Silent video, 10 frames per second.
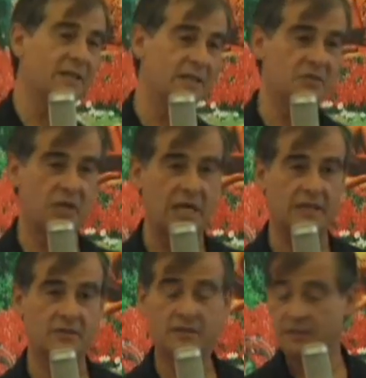these
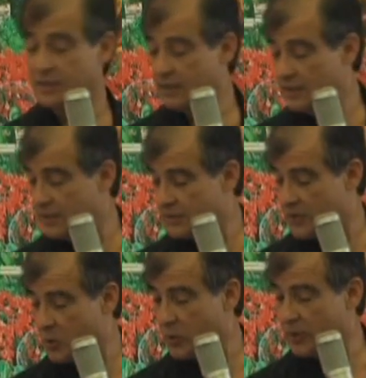guys. So
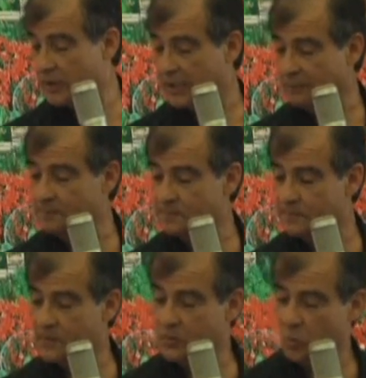we're
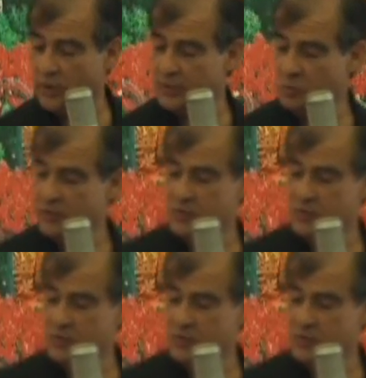working with this